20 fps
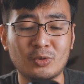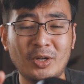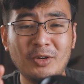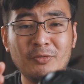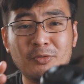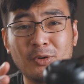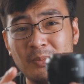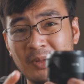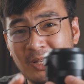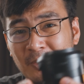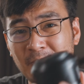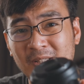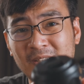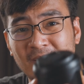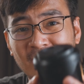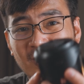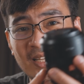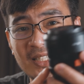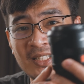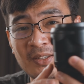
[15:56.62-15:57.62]

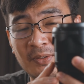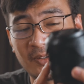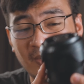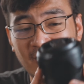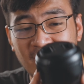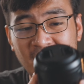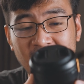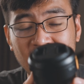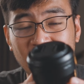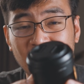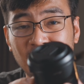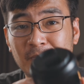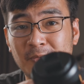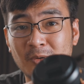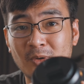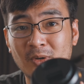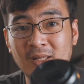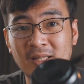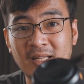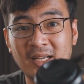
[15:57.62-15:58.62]
24mm is a really good
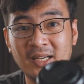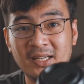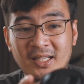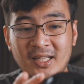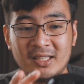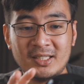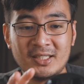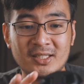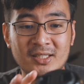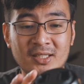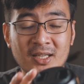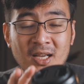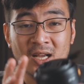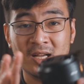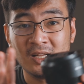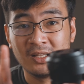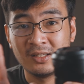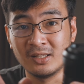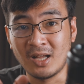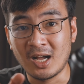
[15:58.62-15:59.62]
focal length. It's
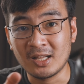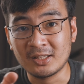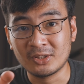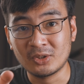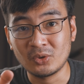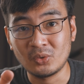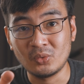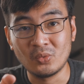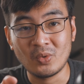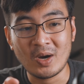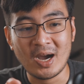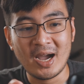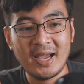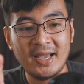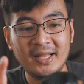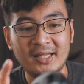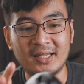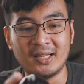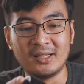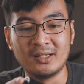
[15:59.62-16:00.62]
not too
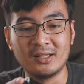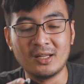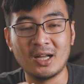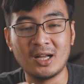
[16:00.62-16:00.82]
wide and